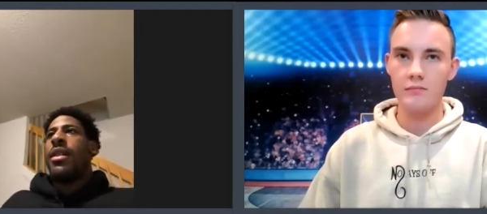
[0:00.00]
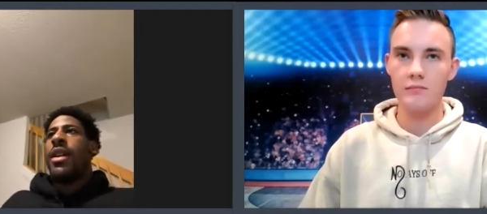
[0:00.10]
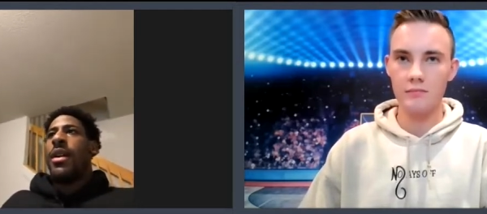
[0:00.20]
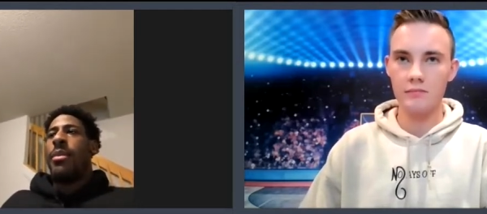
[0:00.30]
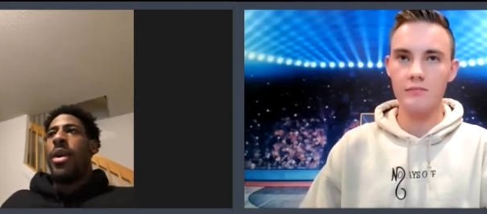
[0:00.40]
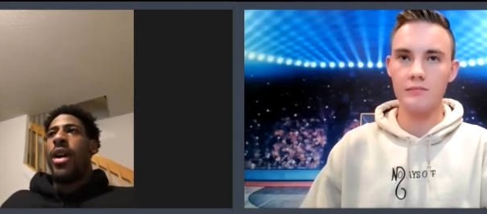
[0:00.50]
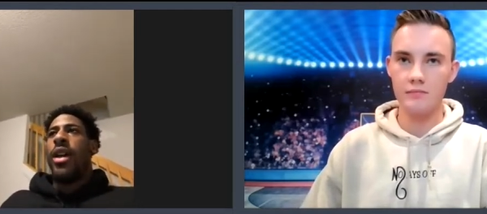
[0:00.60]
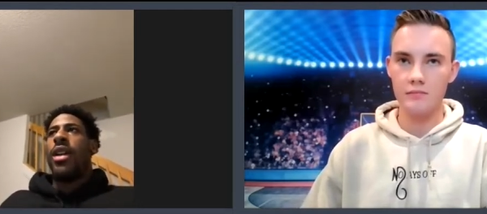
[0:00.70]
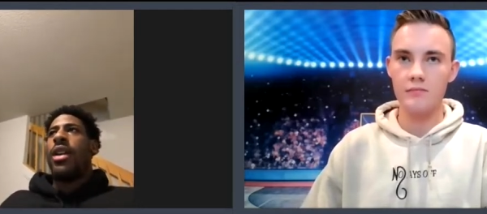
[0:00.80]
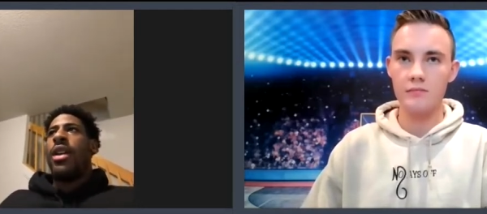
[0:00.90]
Speaker 1: mm-hmm.
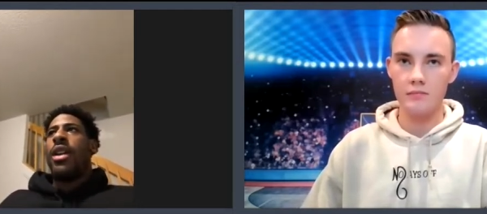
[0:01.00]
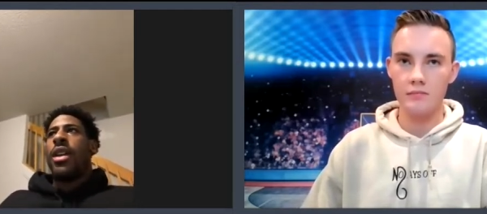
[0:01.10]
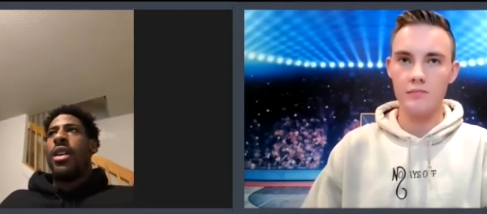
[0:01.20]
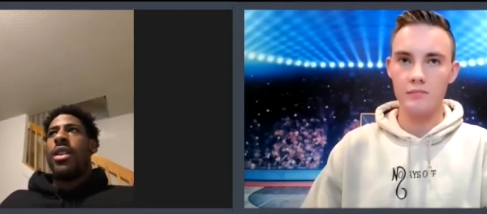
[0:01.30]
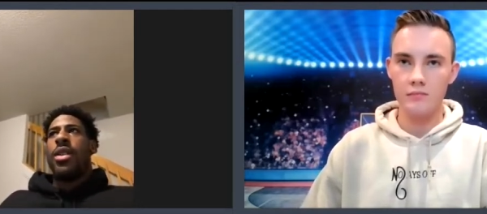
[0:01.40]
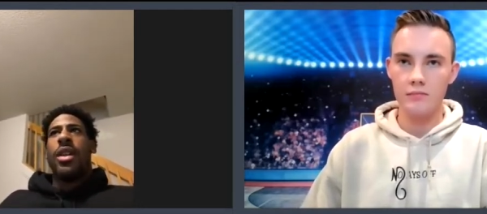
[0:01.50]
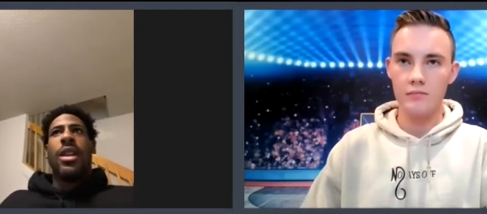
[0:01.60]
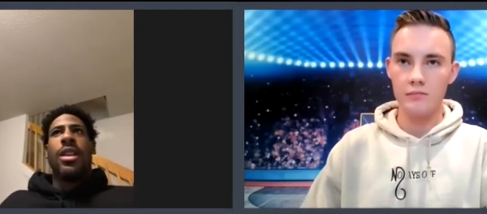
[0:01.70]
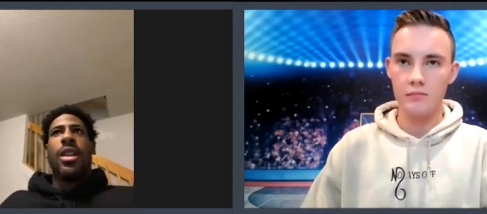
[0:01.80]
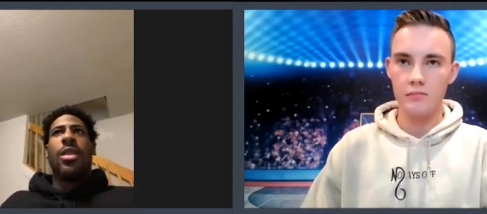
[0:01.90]
but, you know, they
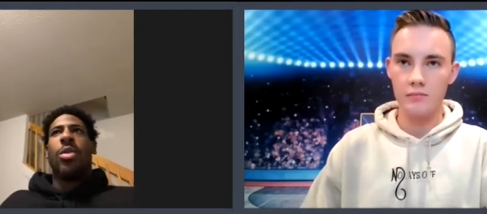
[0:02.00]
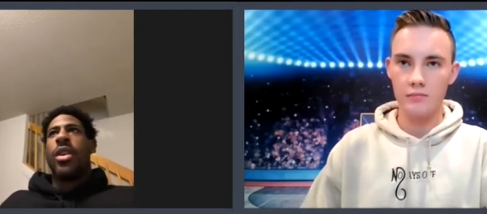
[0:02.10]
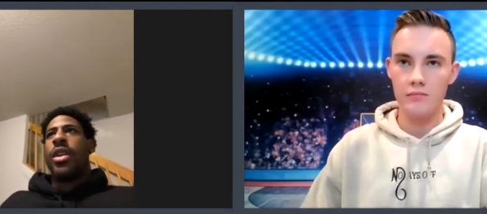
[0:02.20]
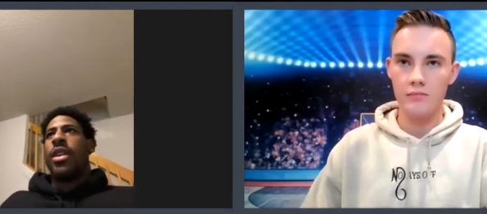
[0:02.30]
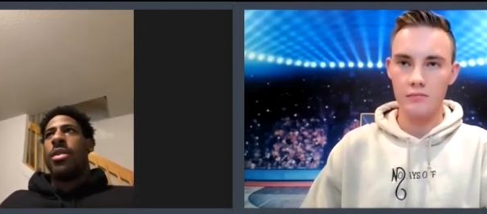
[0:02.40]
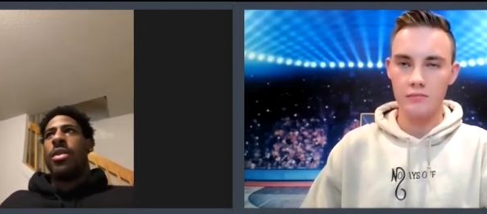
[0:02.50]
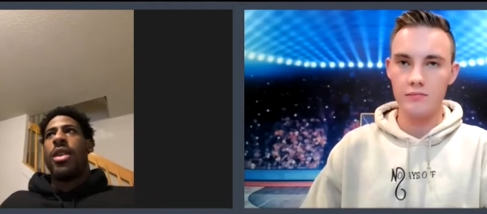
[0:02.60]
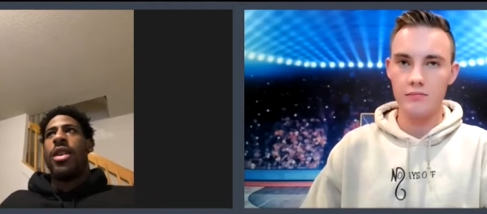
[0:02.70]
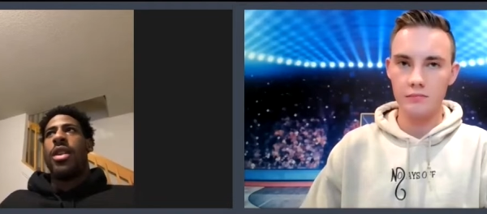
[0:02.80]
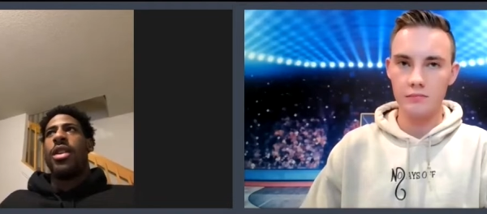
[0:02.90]
did want him
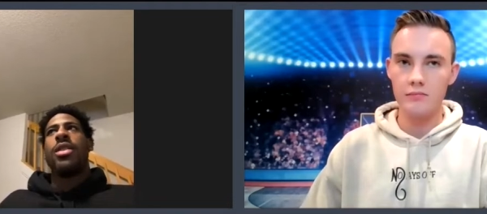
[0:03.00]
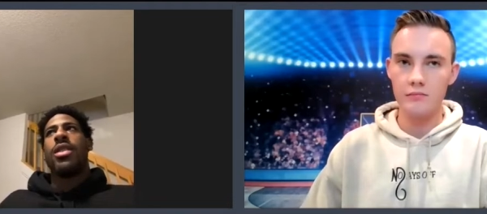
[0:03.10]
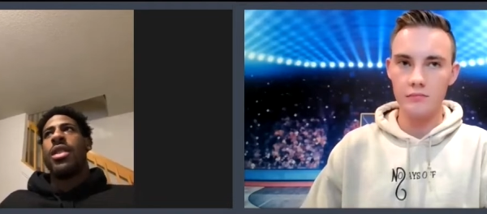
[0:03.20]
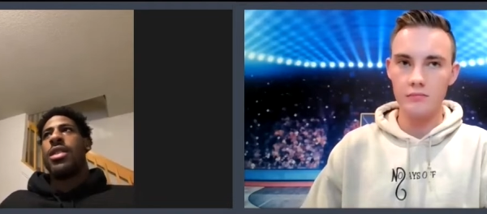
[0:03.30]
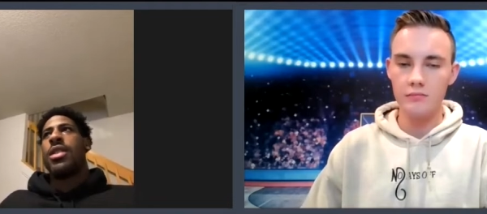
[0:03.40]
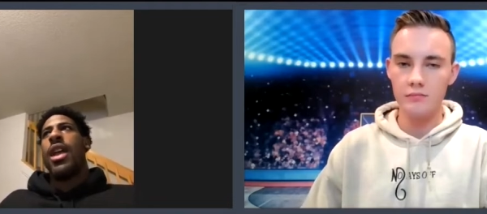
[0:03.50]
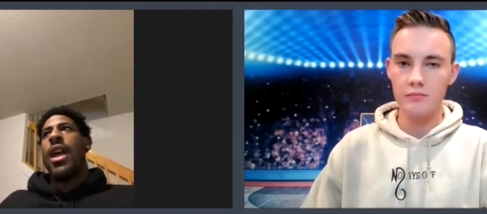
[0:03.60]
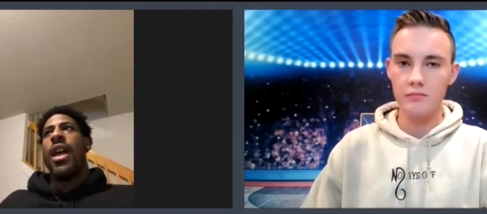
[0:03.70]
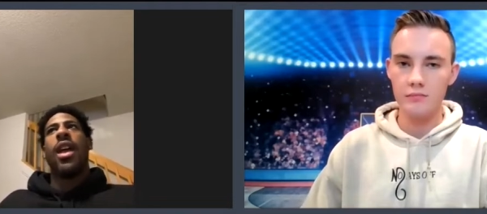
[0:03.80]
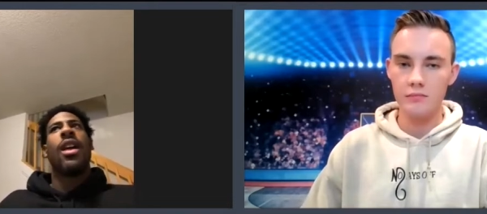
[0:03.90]
to to
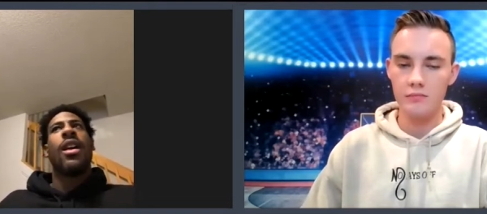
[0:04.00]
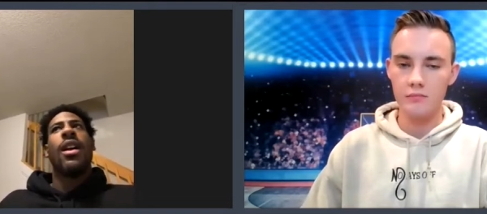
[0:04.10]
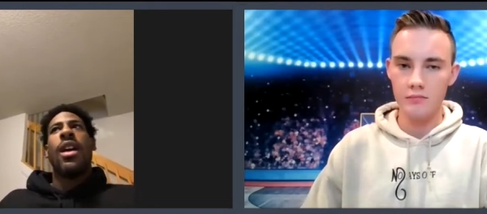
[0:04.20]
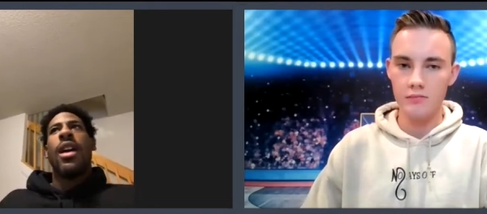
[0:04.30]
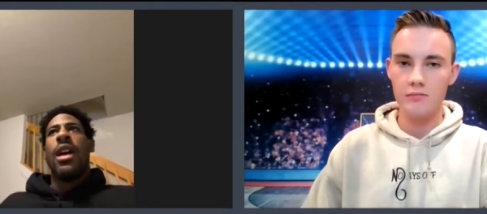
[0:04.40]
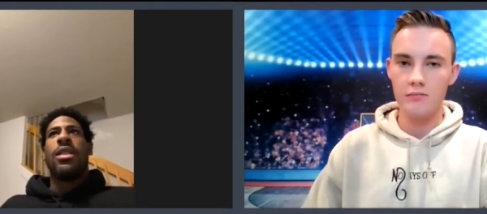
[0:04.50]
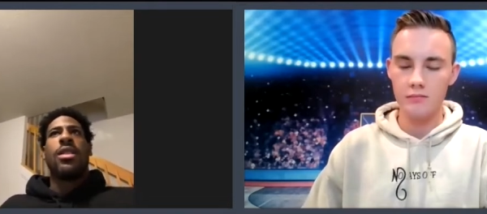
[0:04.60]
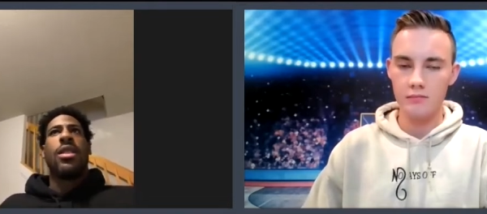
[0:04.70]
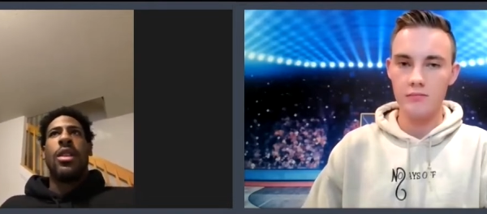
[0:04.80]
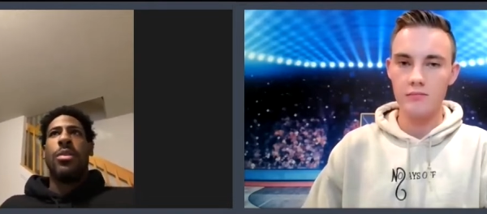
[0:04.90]
stay and
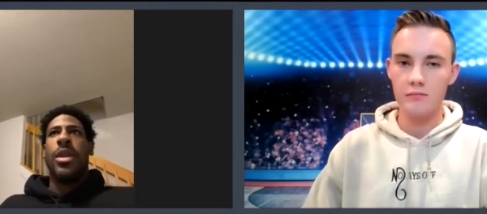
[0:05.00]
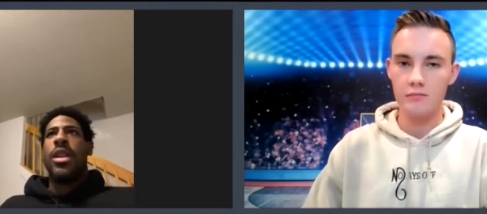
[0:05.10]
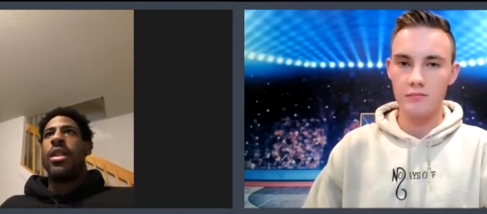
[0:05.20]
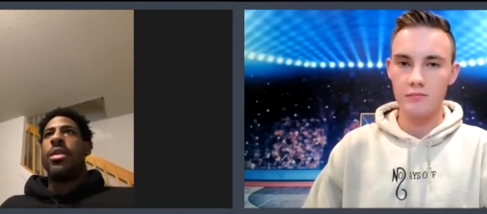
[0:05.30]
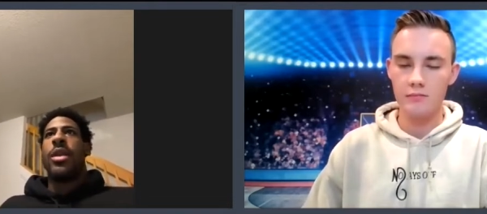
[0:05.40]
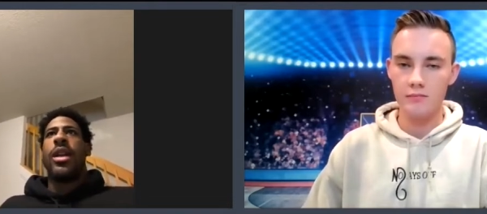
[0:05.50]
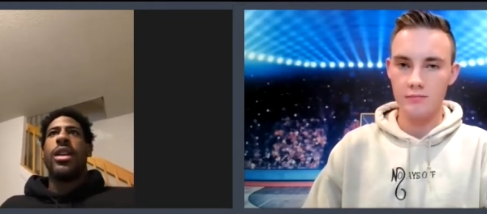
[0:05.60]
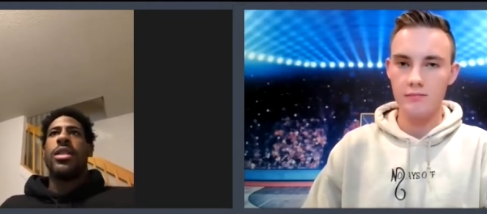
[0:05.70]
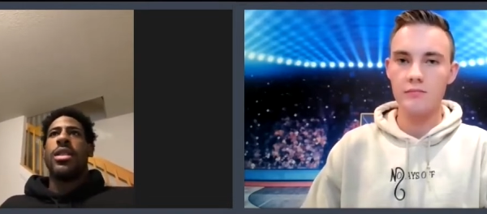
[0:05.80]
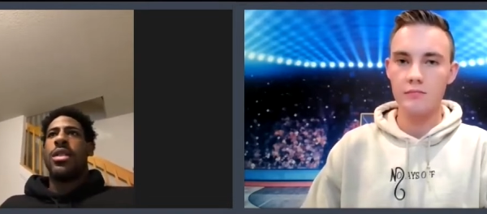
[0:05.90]
still be there with
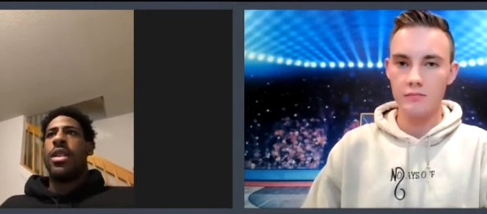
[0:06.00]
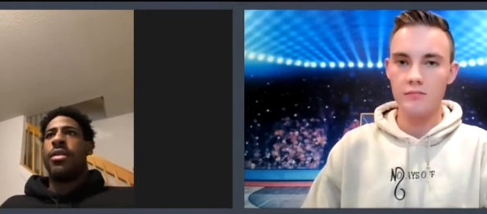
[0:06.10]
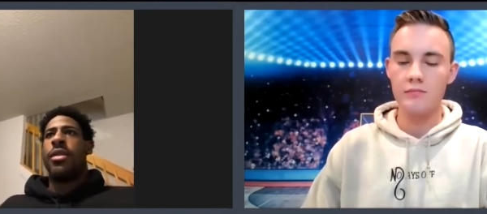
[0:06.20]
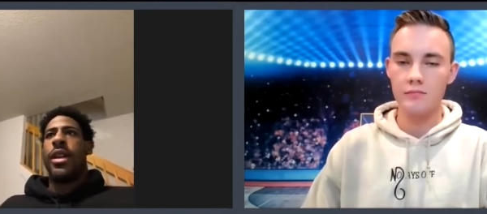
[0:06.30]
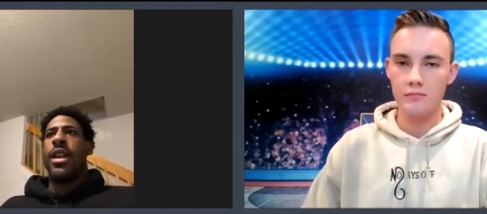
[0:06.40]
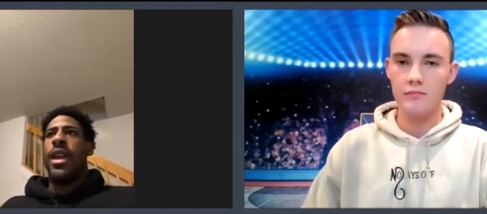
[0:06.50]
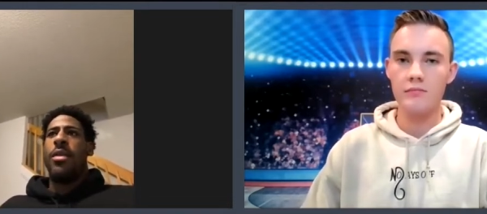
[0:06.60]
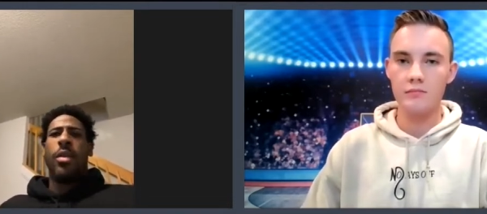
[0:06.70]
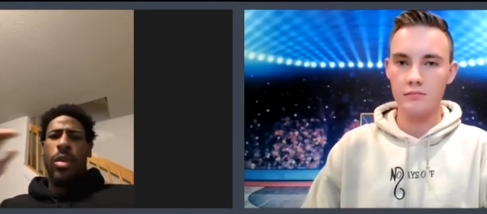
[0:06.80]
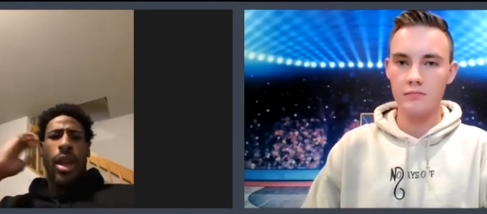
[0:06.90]
us and stuff like that.
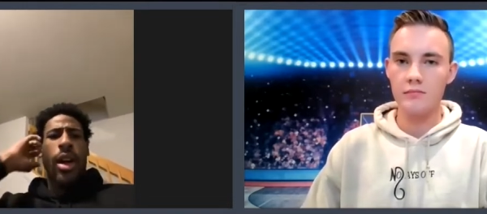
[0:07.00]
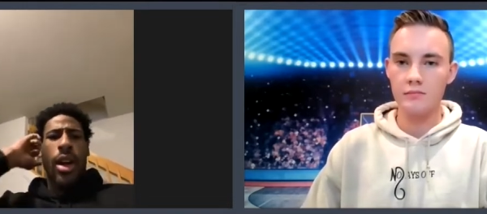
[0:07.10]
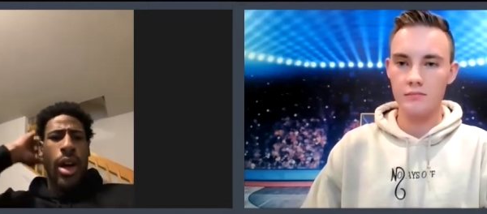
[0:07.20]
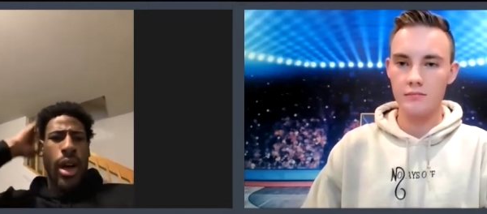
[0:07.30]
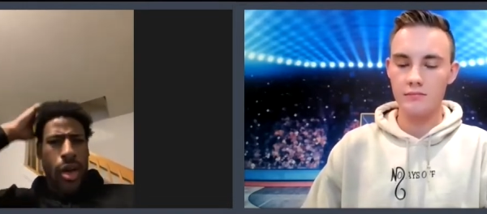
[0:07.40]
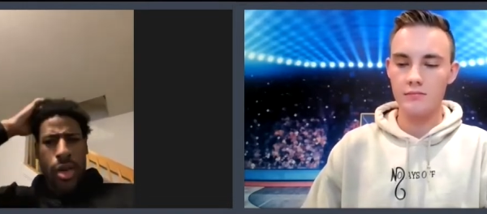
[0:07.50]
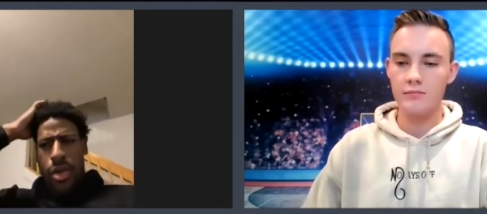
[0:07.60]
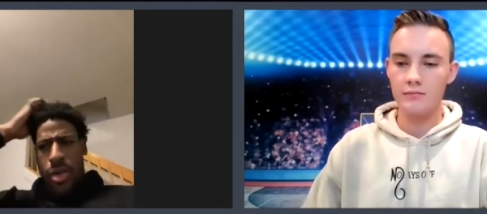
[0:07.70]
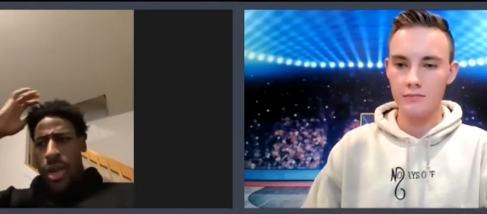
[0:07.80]
And we were like, all right, cool,